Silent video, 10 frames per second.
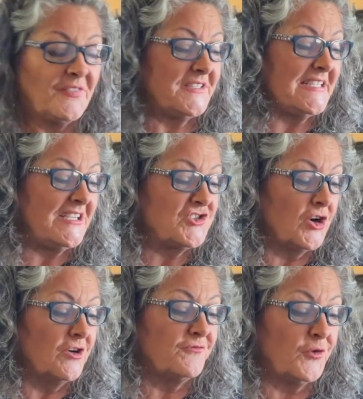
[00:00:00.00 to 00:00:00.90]
the
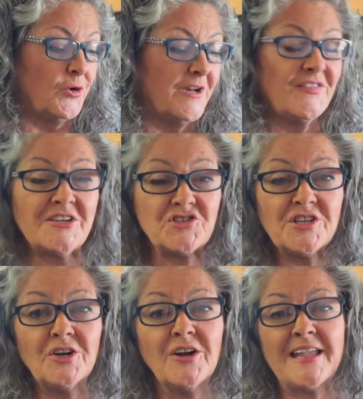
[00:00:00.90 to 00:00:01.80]
t-shirt for this year.